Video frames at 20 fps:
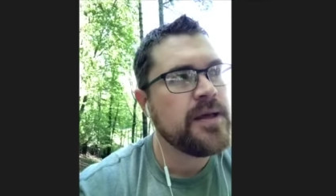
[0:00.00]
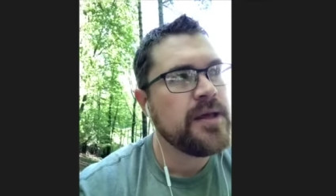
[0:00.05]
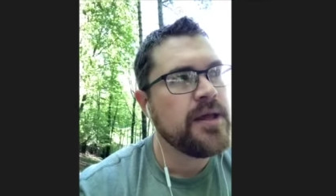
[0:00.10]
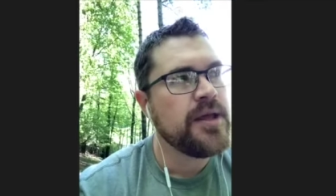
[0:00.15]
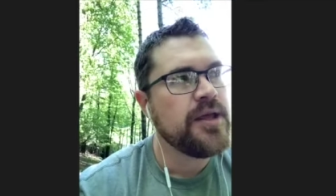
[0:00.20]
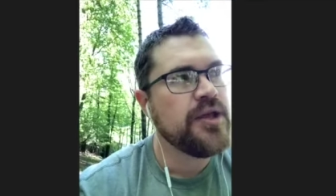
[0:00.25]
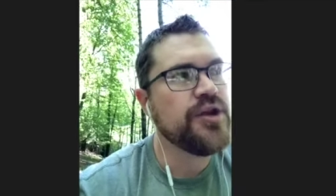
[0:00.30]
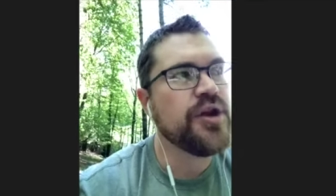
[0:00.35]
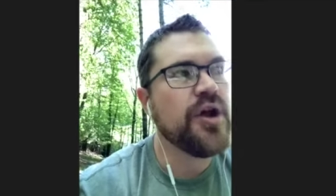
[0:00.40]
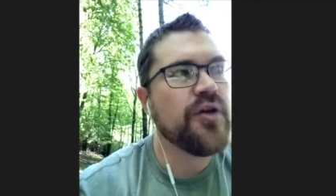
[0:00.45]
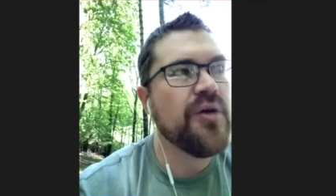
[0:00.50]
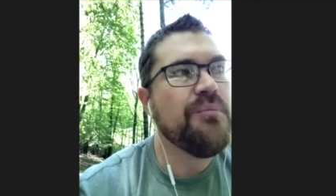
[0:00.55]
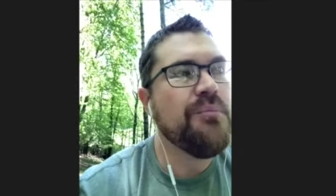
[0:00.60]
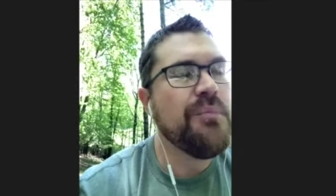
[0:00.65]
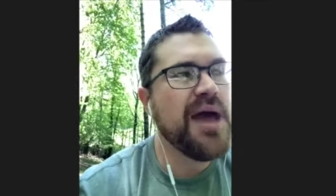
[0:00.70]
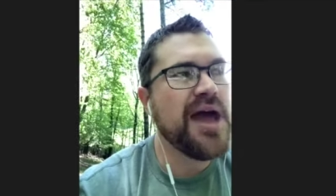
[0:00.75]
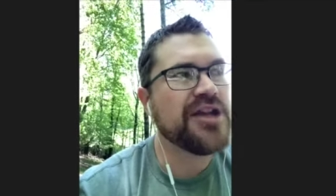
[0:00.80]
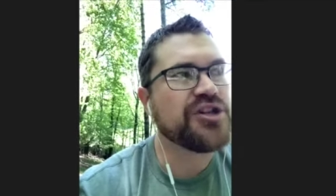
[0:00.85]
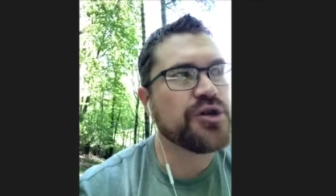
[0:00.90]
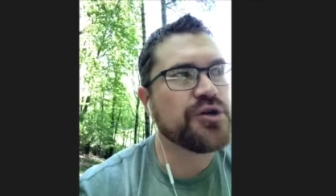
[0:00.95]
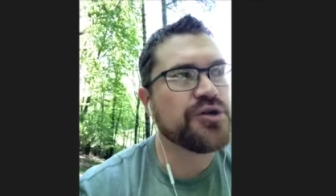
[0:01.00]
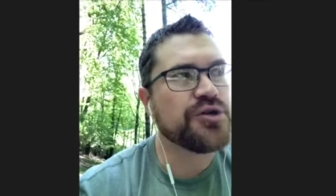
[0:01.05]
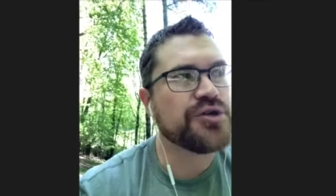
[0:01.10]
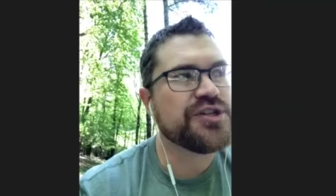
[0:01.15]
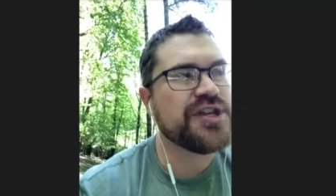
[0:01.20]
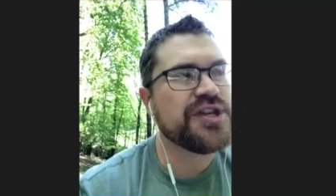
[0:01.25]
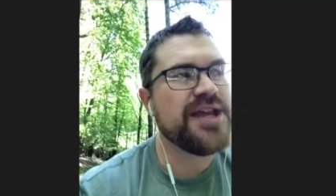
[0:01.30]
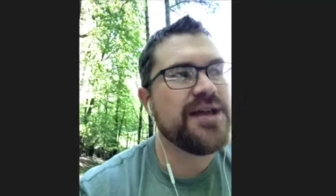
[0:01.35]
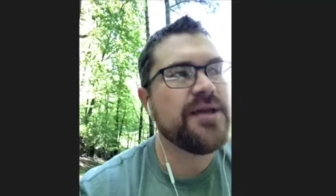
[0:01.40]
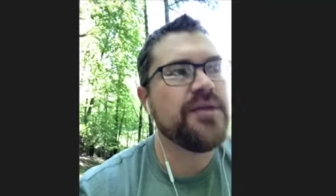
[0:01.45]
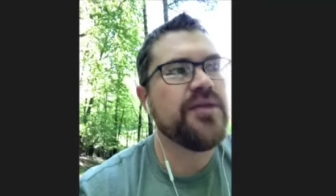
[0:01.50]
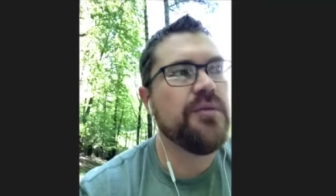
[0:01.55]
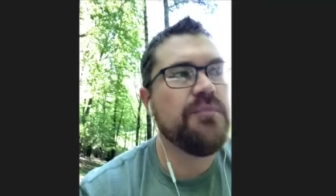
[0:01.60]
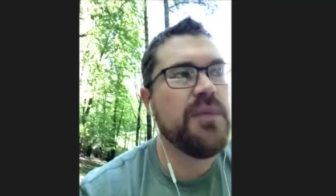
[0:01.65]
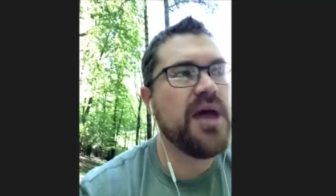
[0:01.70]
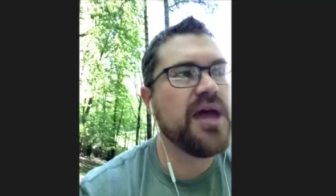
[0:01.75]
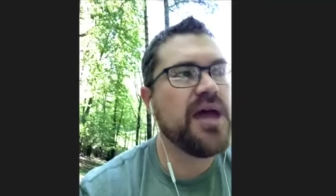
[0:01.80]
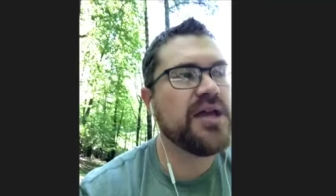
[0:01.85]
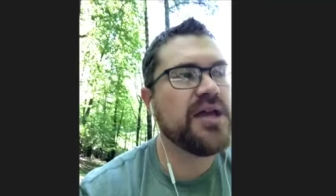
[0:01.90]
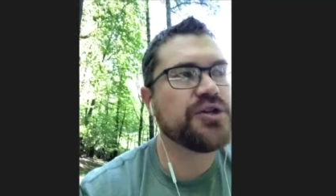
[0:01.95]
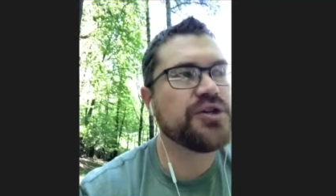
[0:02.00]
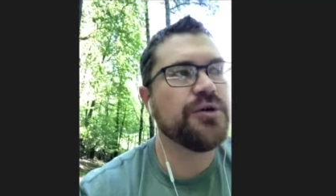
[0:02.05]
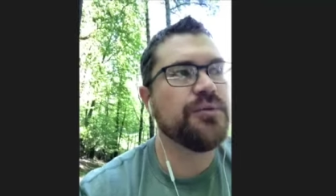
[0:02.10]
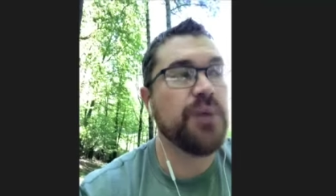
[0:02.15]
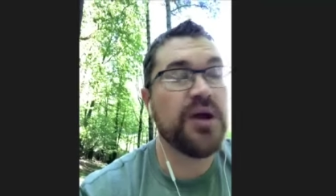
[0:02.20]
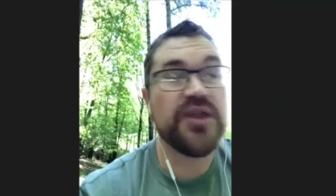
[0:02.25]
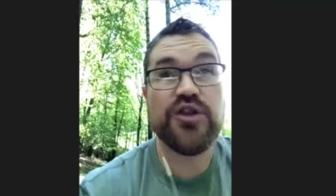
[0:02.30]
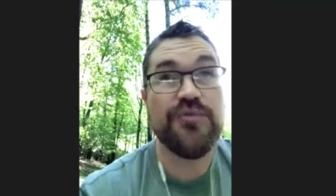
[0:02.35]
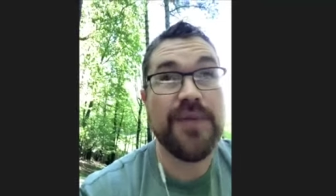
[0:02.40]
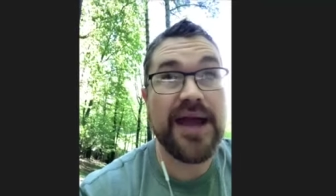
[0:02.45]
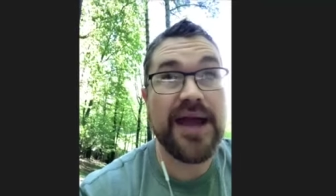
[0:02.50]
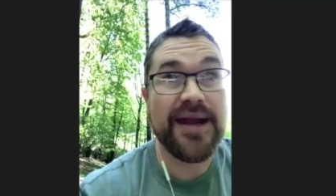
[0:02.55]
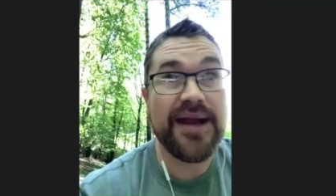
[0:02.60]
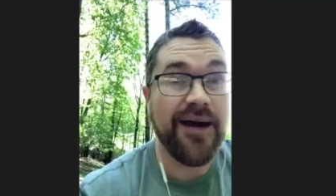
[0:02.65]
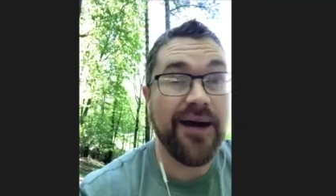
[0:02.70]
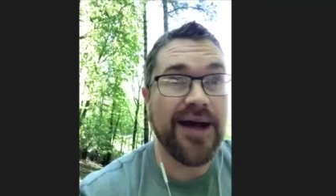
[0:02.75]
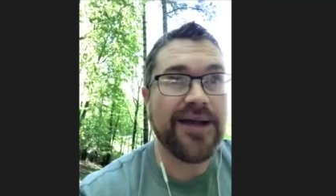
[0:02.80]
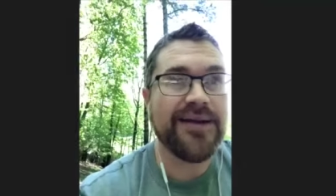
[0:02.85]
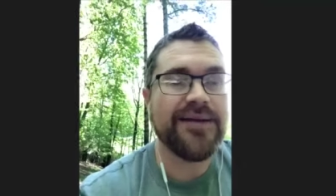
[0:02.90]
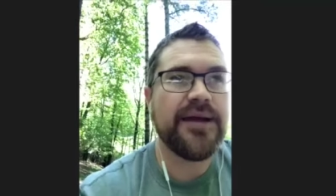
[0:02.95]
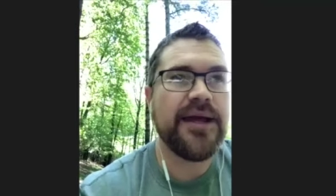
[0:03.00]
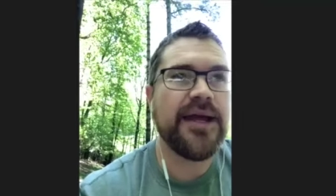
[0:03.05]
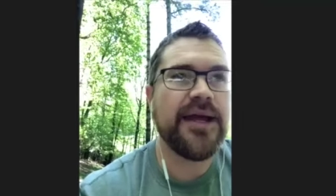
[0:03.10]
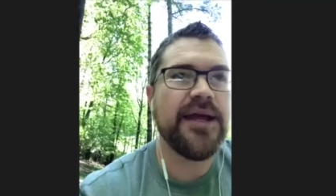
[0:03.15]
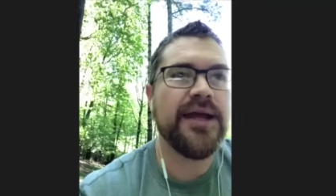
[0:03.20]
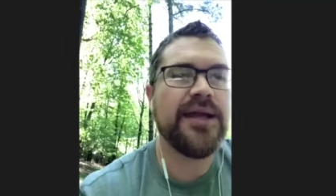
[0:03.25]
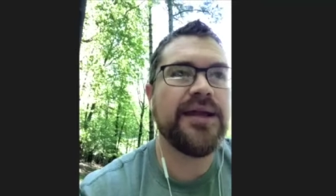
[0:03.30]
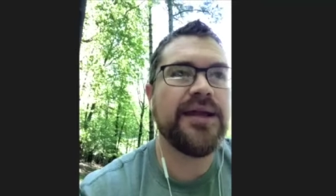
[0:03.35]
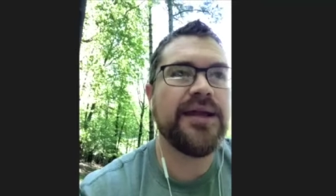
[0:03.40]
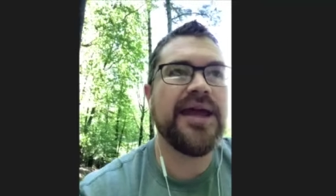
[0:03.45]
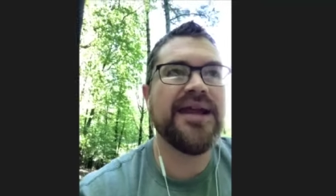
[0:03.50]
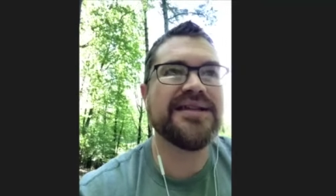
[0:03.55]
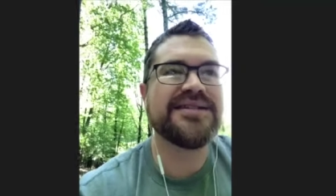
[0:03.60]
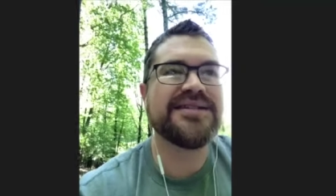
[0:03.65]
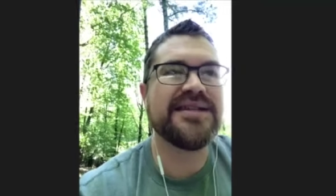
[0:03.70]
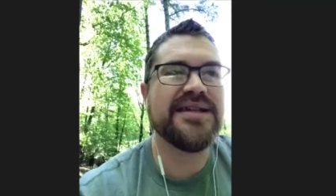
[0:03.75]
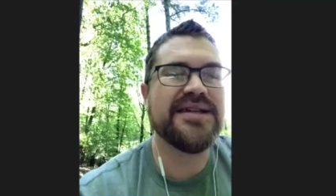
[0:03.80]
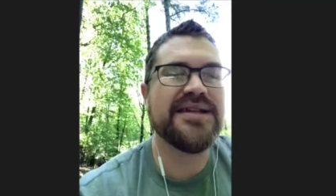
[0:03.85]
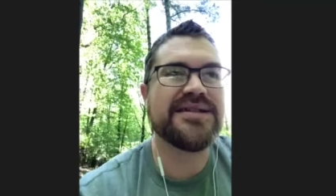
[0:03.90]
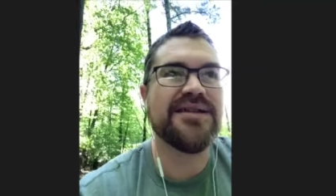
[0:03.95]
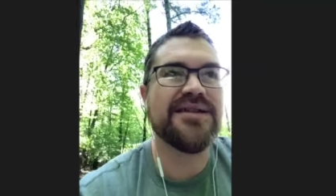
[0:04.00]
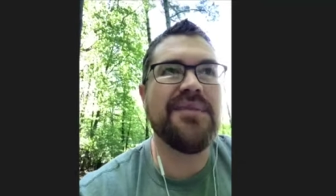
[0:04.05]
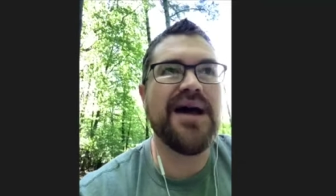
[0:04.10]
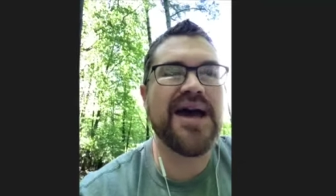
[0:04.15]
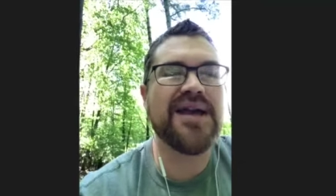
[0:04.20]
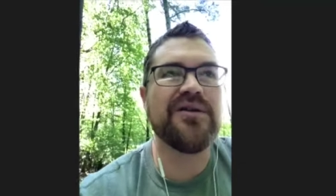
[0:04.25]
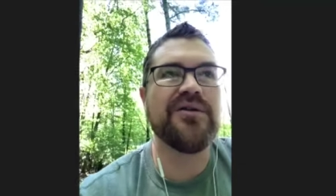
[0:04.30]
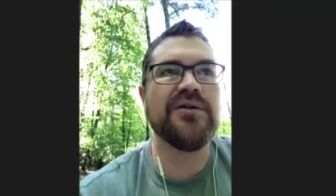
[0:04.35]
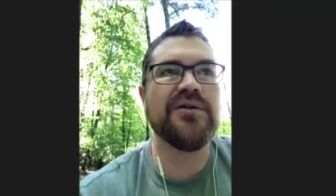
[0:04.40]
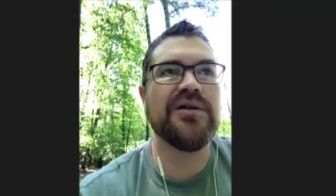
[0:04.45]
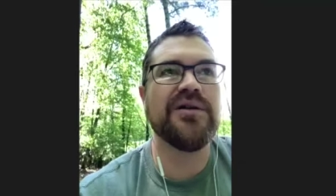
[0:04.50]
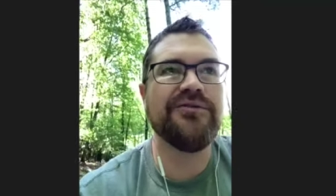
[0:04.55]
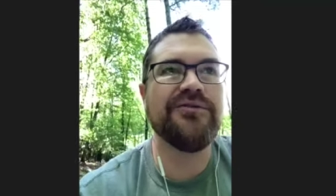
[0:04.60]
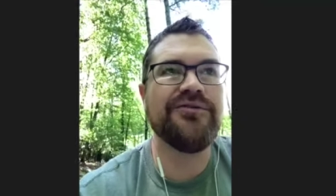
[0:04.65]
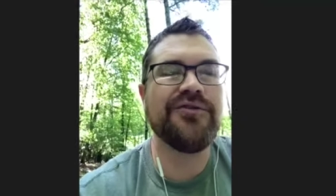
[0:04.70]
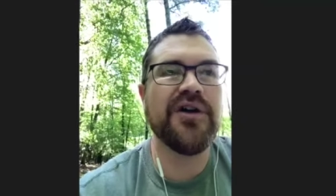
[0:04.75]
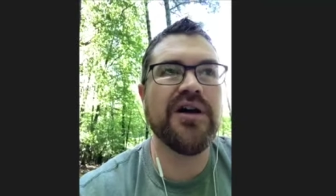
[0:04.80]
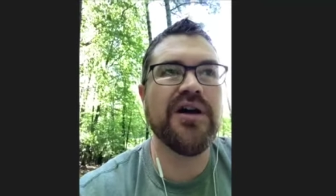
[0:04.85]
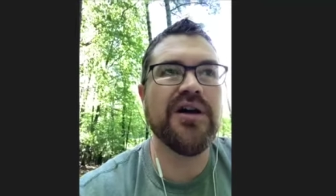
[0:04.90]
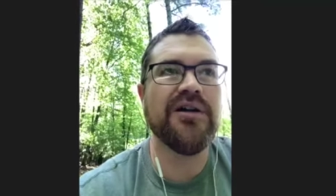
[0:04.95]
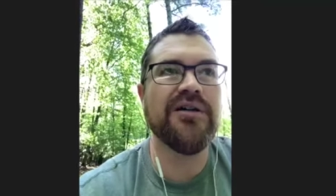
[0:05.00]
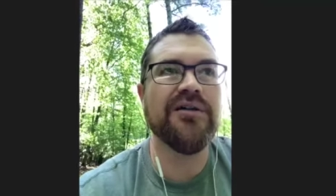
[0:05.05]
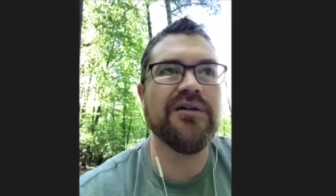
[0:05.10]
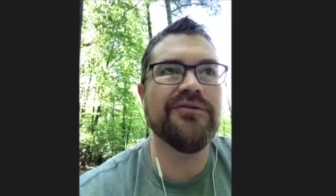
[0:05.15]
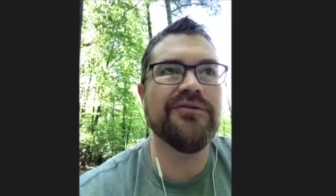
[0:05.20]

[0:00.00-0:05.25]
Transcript: you know the measures the measure but you may not and and it's it's a matter of of